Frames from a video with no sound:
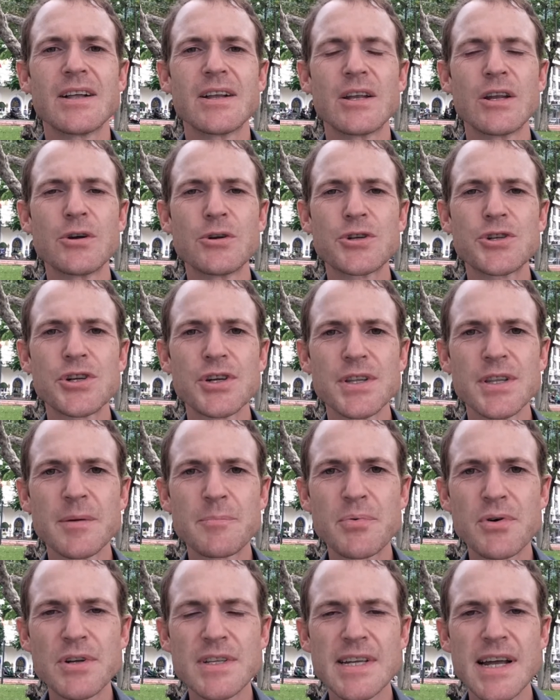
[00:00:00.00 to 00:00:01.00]
Lucian,
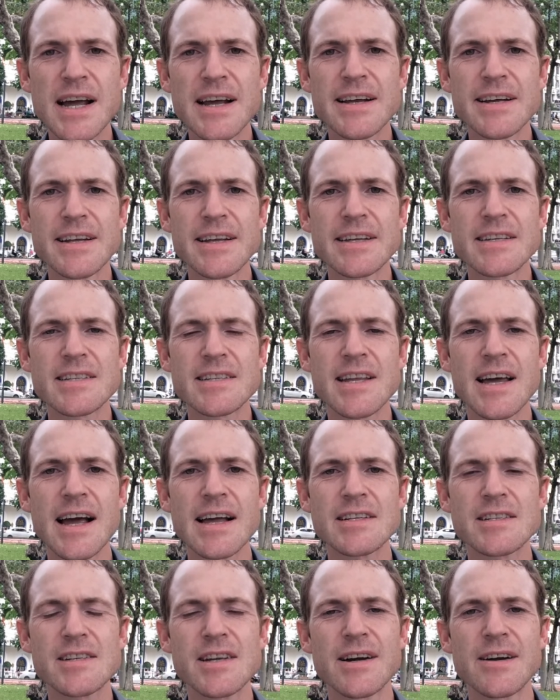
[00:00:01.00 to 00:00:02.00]
the protagonist,
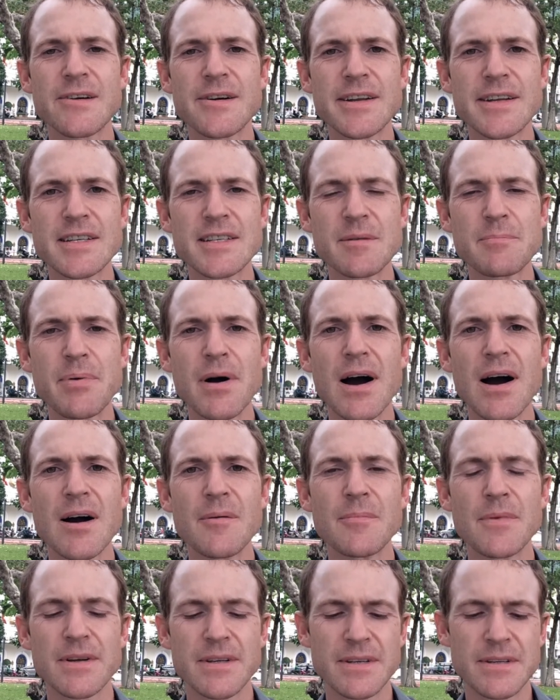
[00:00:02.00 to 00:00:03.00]
has her in his
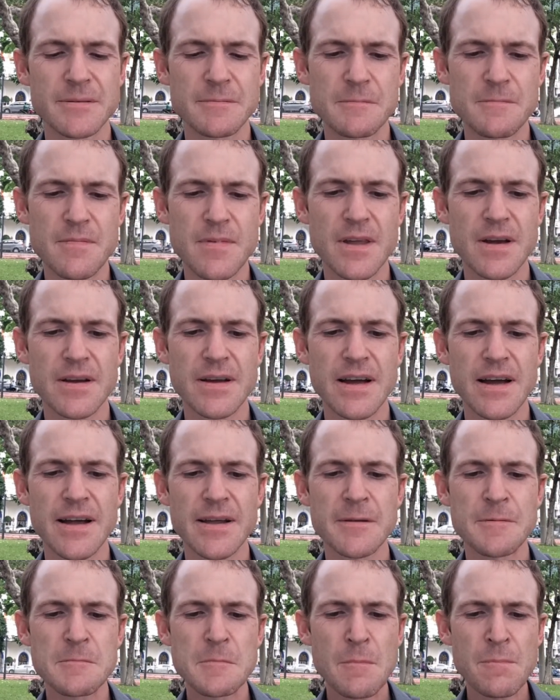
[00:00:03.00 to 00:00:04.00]
apartment,
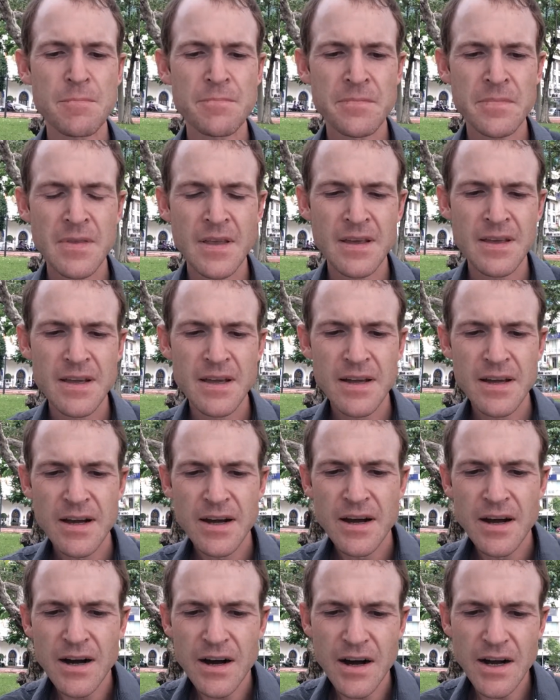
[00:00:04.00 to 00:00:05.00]
okay?
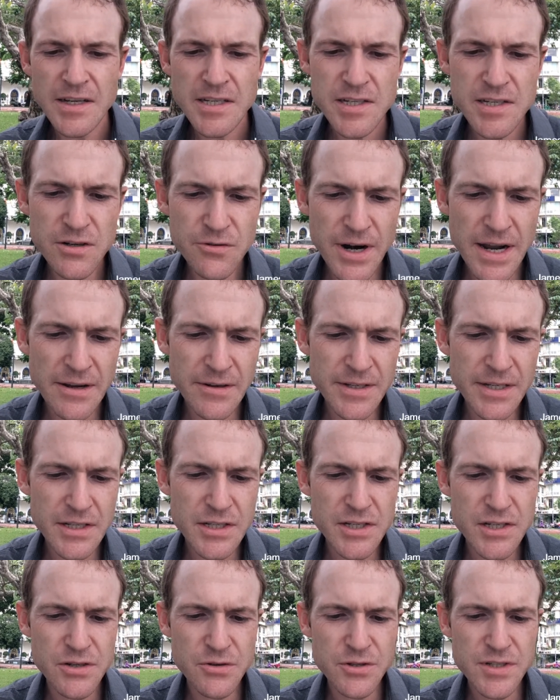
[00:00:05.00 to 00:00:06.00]
I
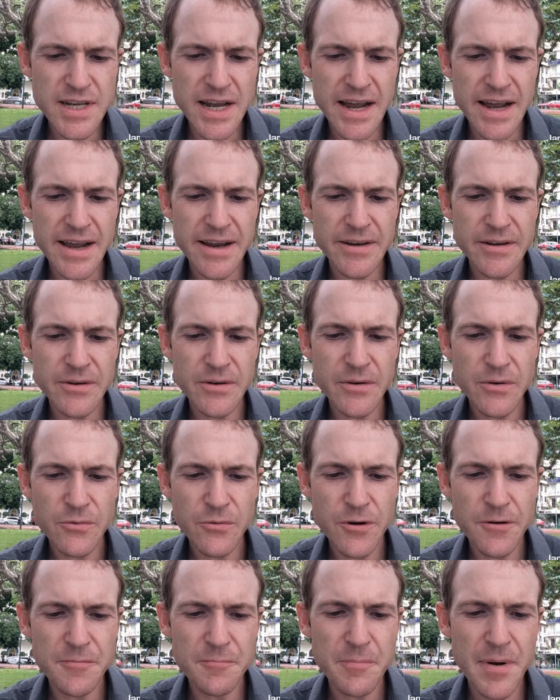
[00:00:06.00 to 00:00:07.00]
surrounded Suzanne
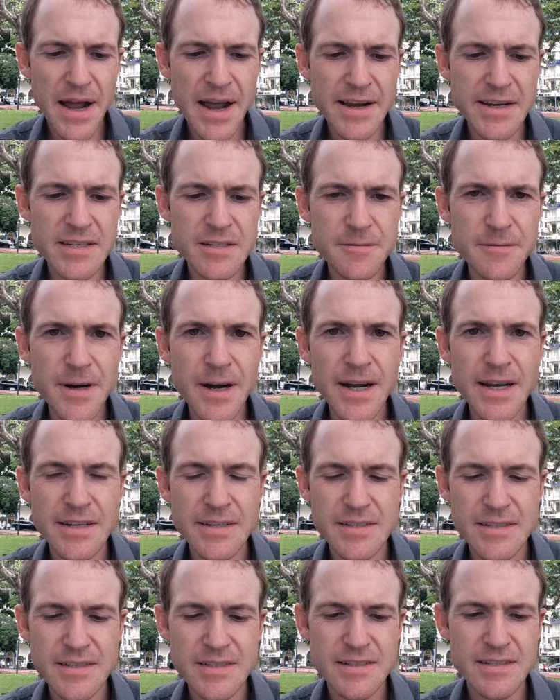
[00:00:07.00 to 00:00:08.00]
with bags of
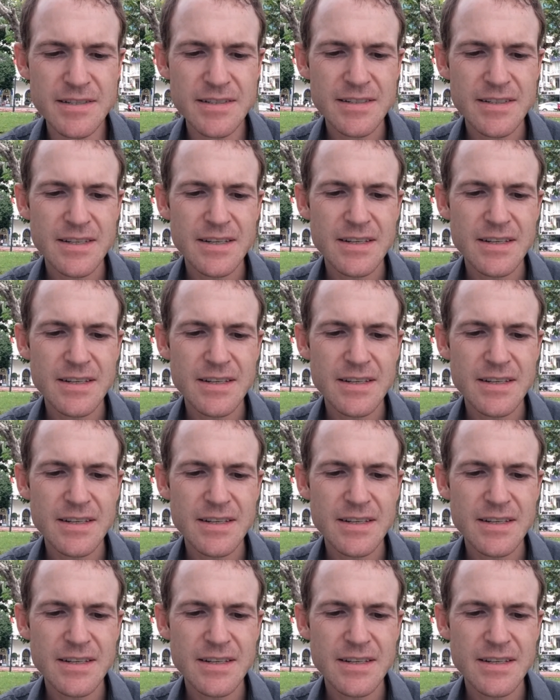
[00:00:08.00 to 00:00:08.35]
ice.